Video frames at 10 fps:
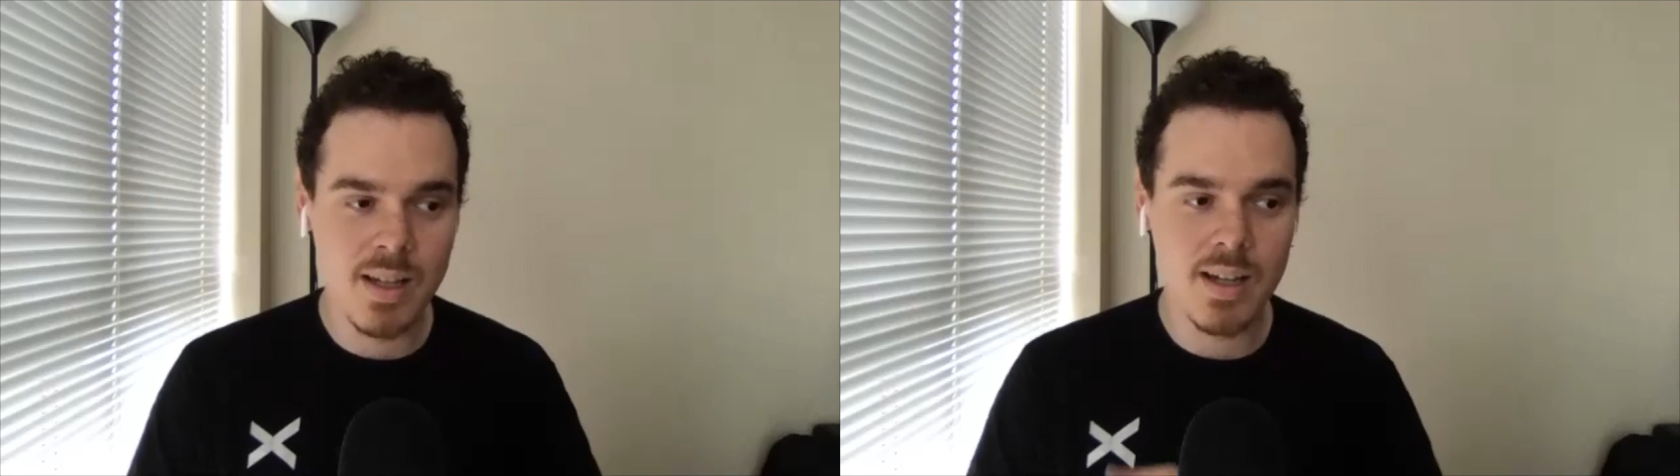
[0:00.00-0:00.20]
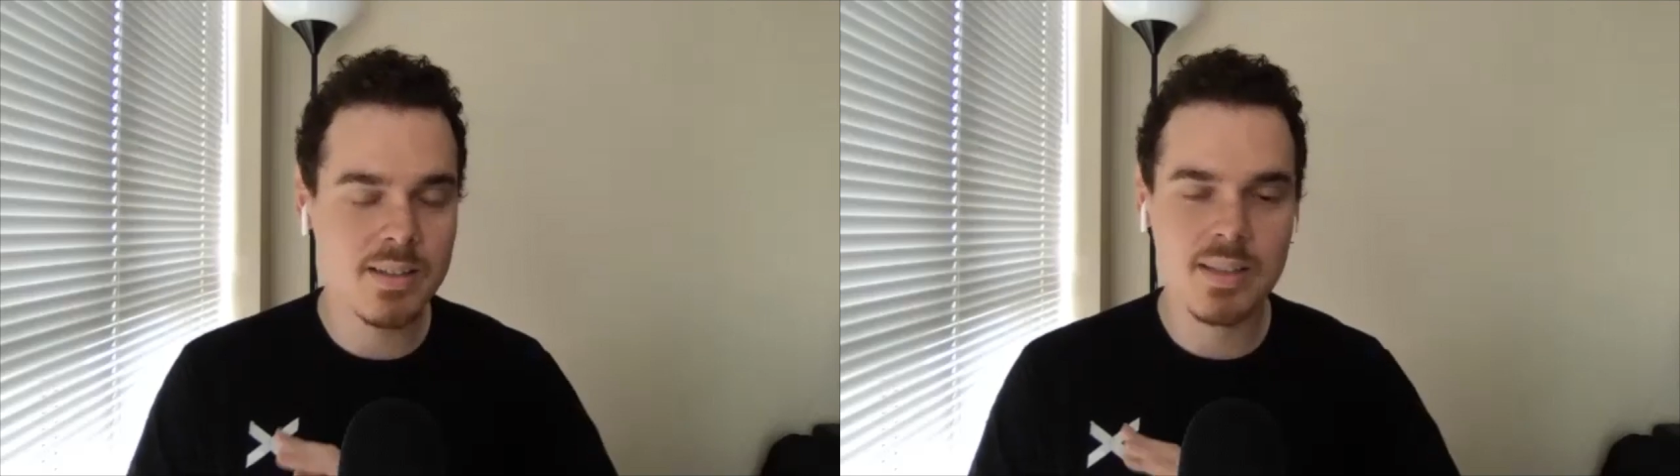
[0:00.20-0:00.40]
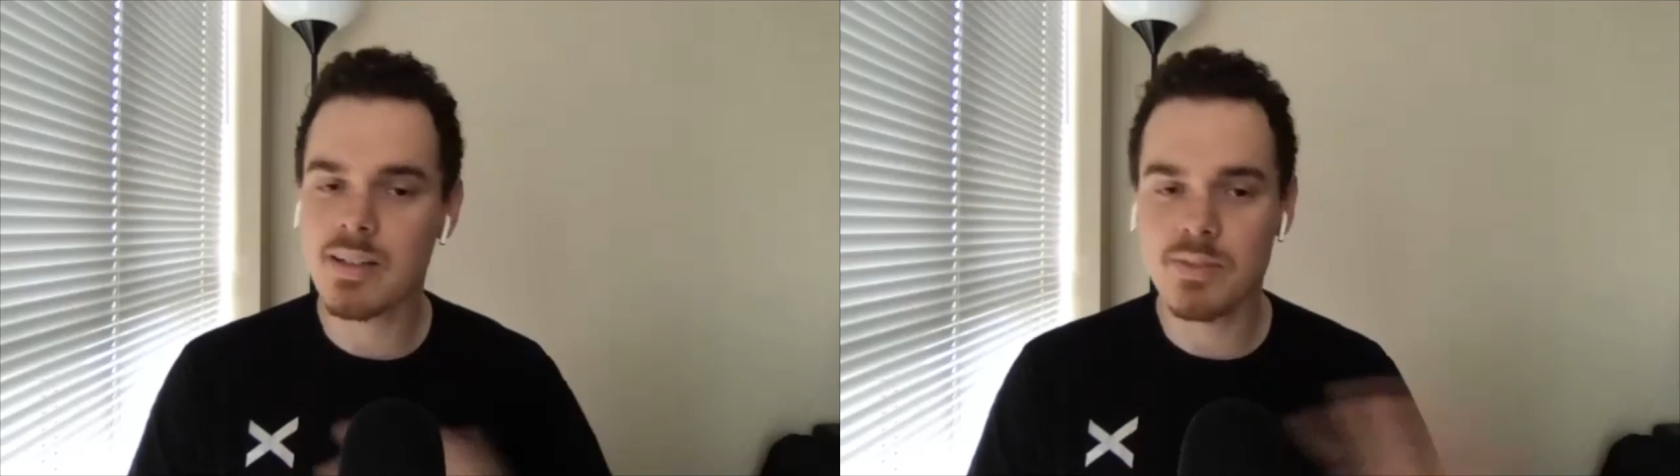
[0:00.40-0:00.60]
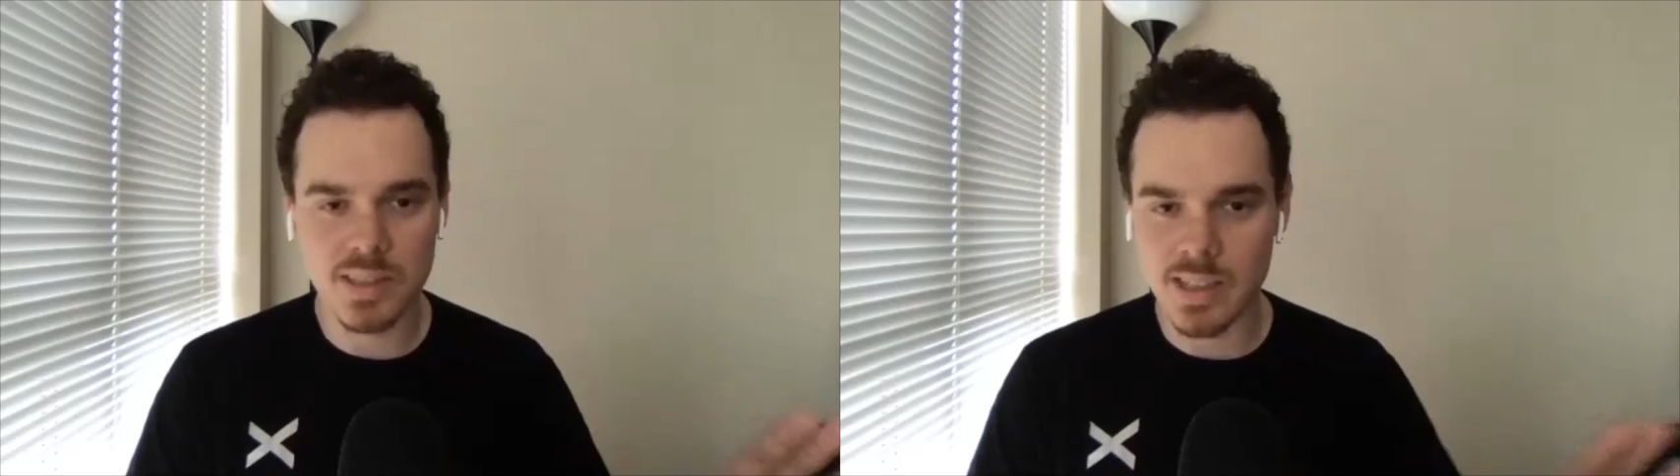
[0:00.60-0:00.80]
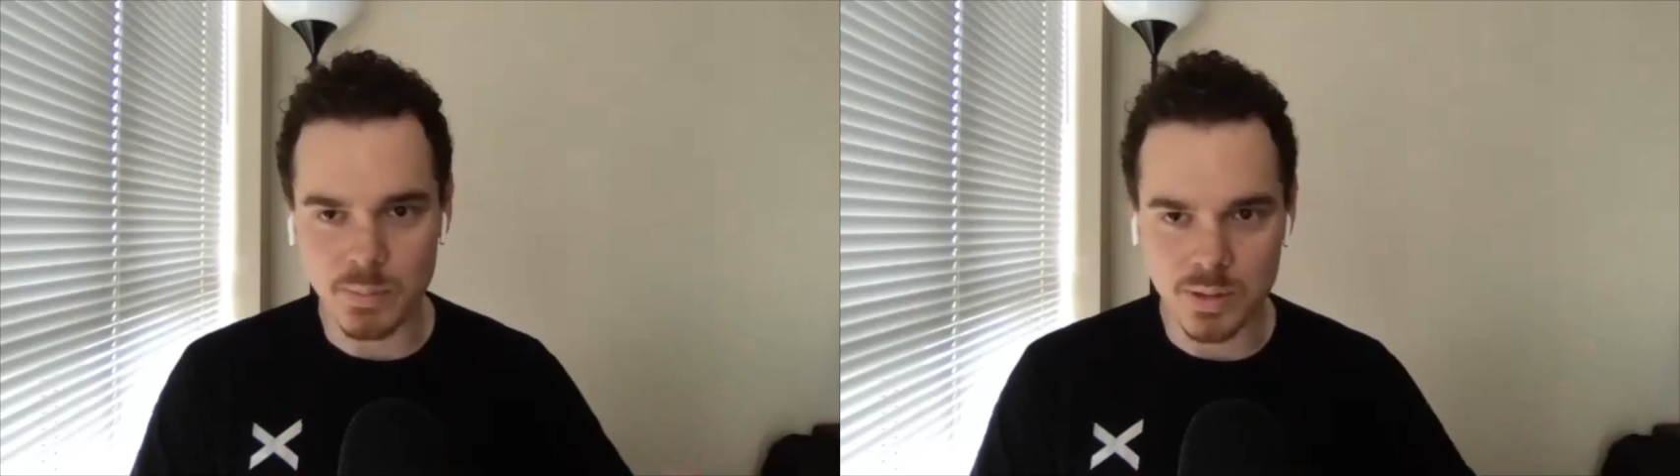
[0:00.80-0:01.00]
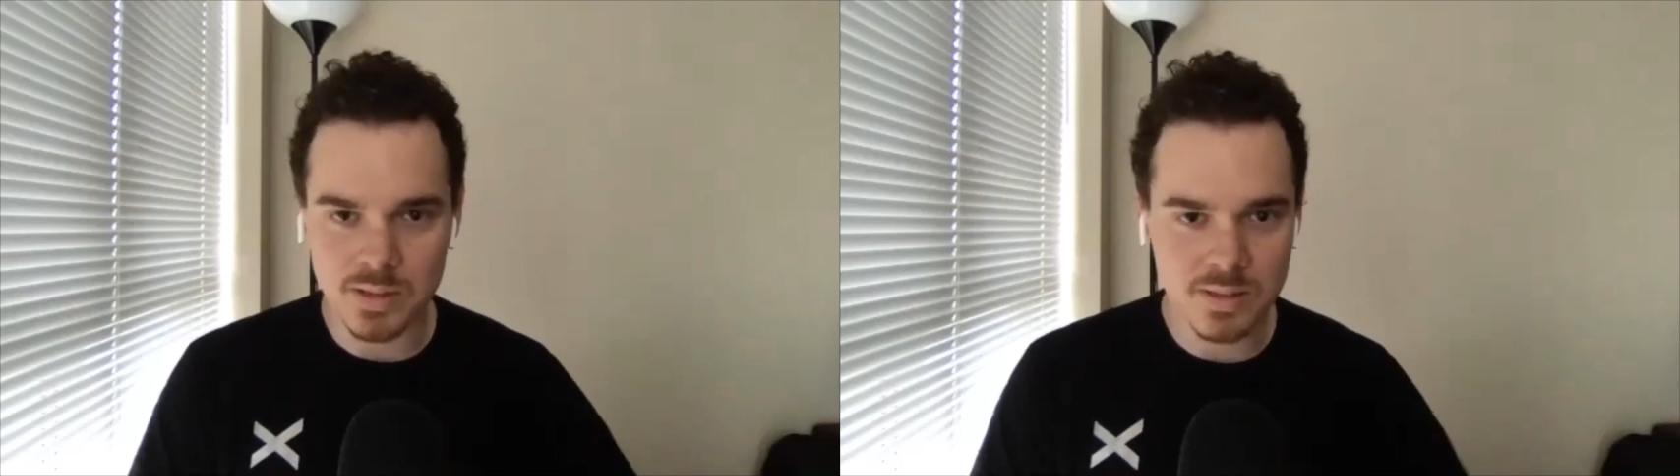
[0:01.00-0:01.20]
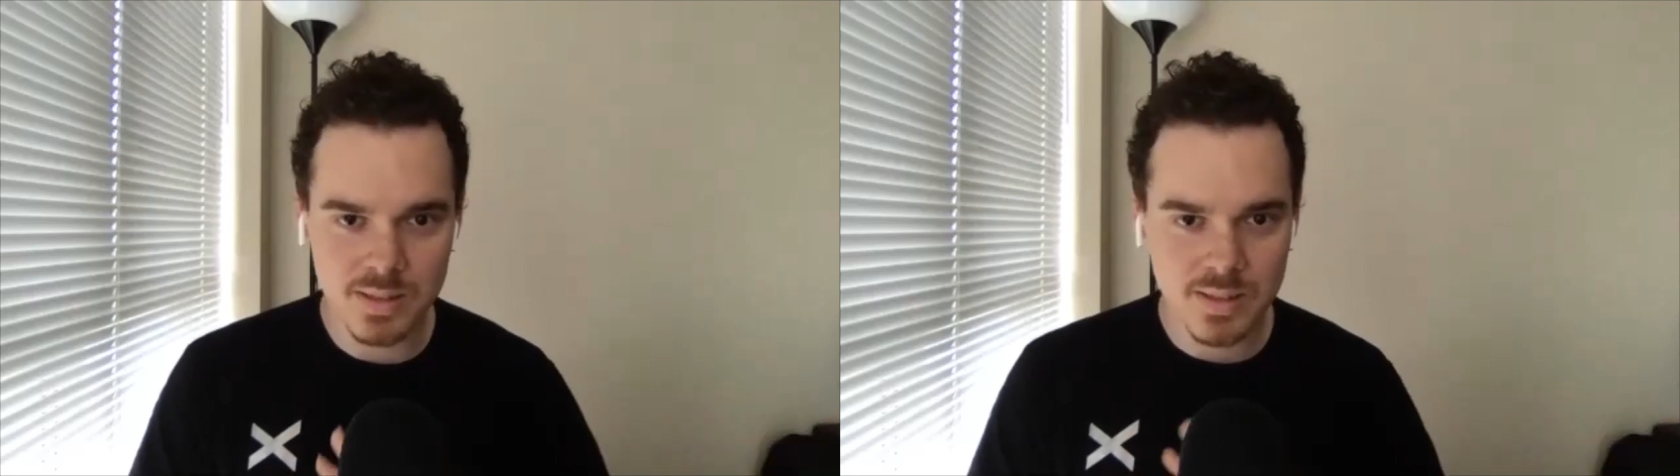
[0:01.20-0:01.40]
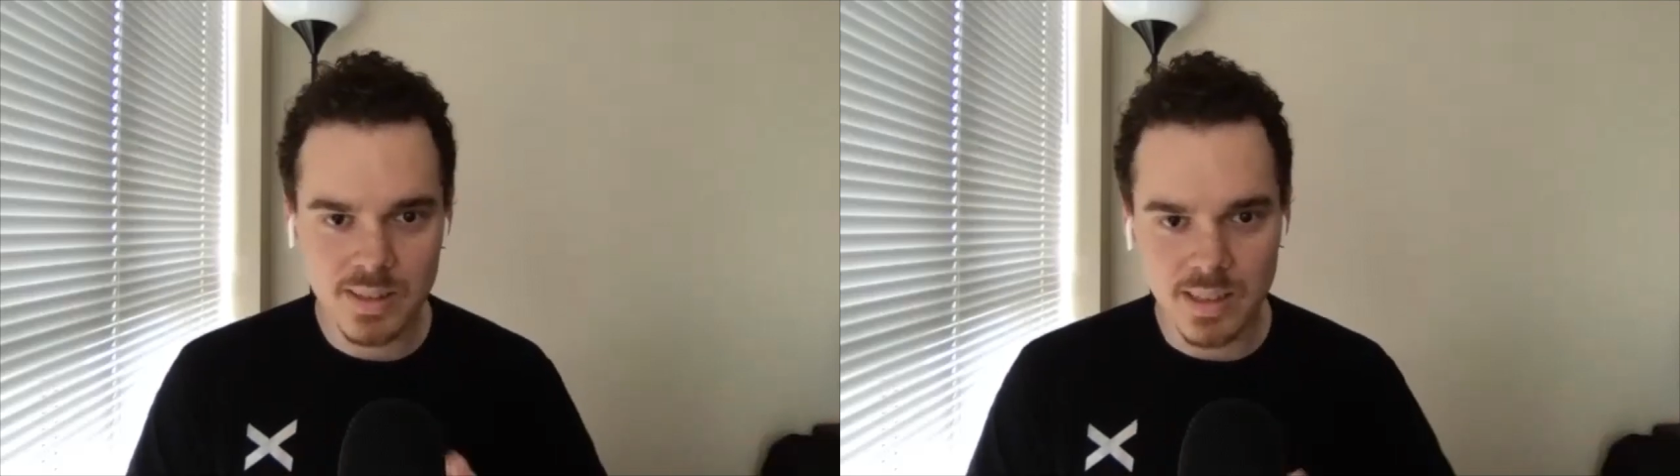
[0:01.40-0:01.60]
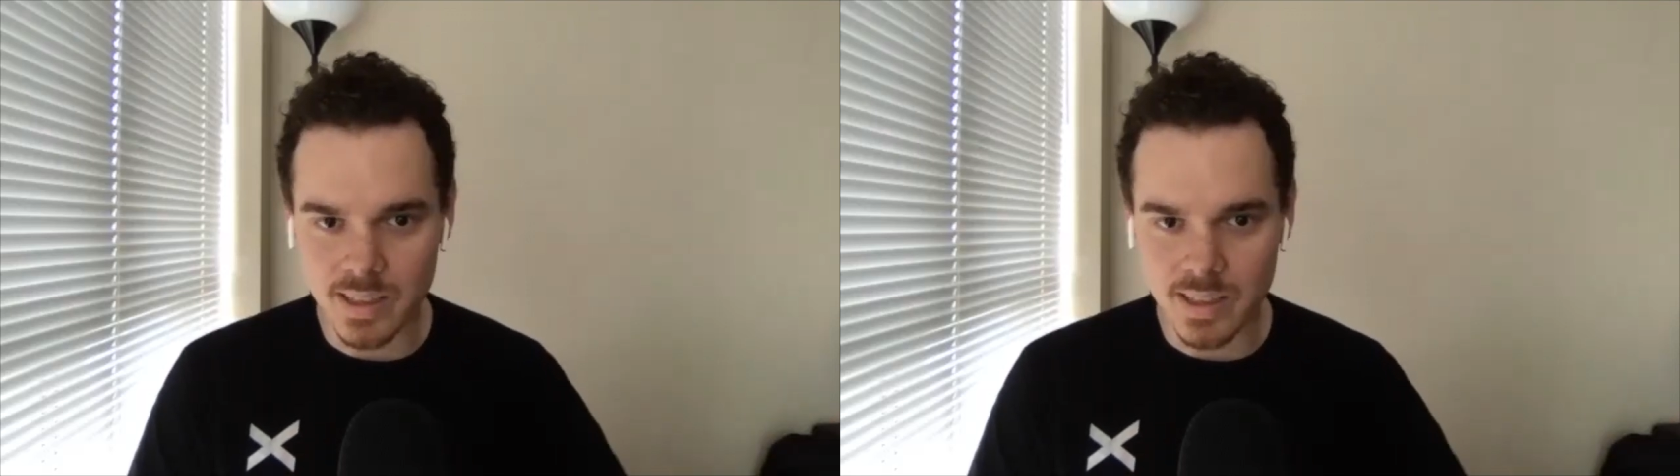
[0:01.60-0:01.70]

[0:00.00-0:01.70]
a ton of celebs, like